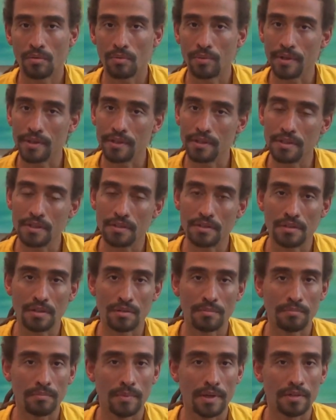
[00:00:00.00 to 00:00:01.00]
we need to
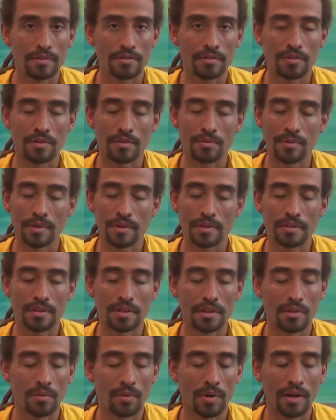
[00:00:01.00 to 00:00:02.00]
make sure that we
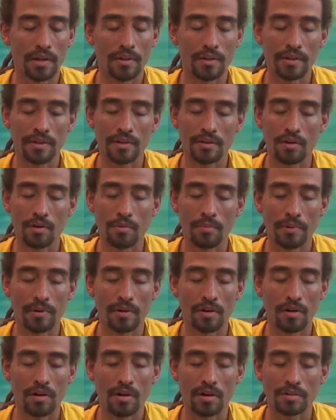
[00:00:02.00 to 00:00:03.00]
sit quietly and open
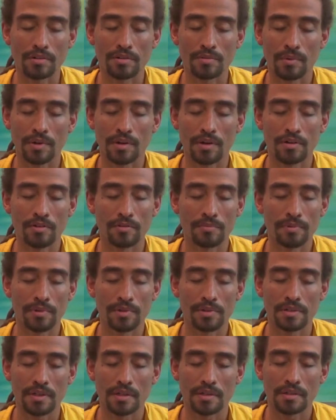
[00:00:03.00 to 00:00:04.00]
our hearts
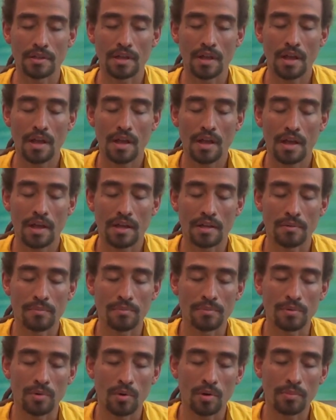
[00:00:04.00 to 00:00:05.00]
100% and
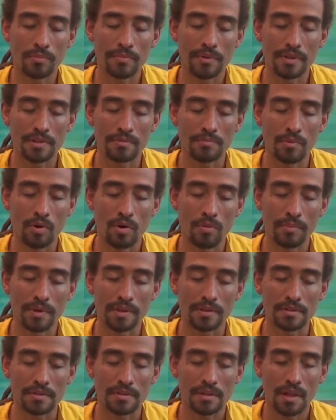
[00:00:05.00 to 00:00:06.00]
absorb these
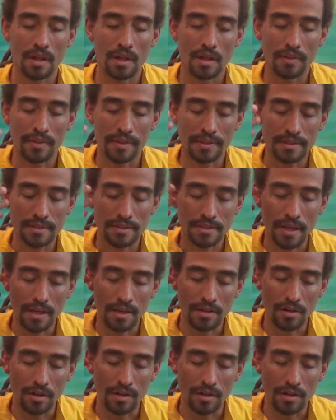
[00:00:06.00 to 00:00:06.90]
moments that stay in